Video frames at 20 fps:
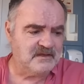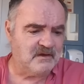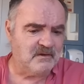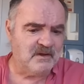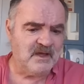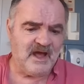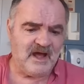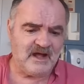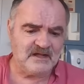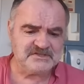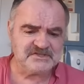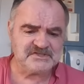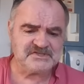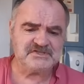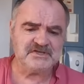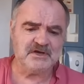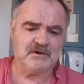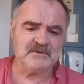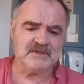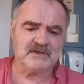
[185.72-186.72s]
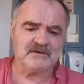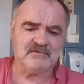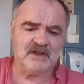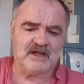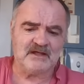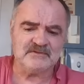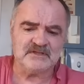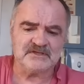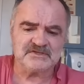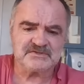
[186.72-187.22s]
you know, I'll just show you
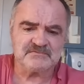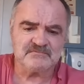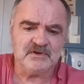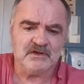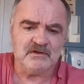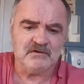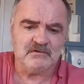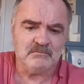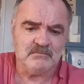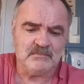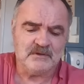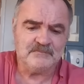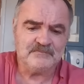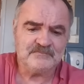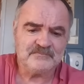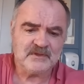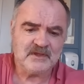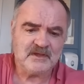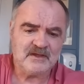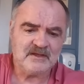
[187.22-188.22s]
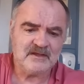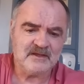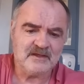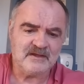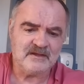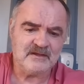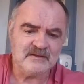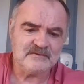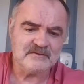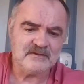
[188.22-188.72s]
around this room.
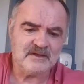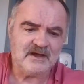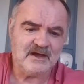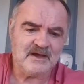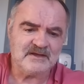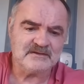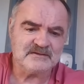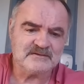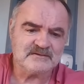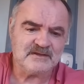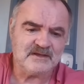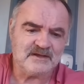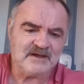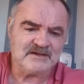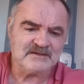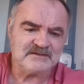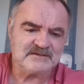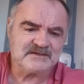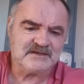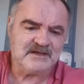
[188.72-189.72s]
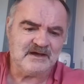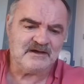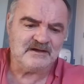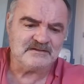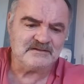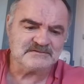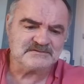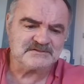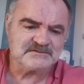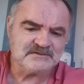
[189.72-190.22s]
I
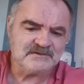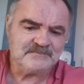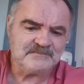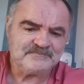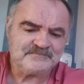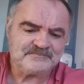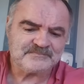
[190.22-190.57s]
can't.